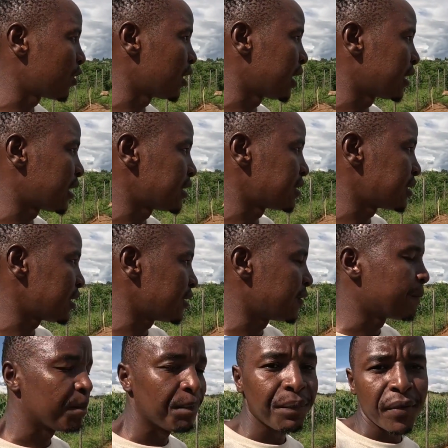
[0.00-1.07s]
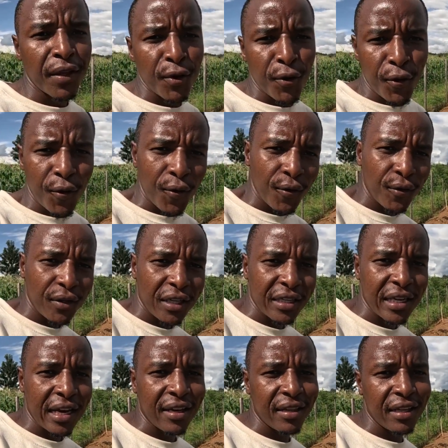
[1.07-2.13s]
and I said, who
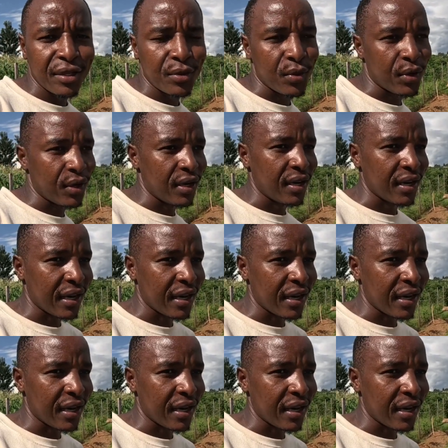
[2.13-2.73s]
designed this wall?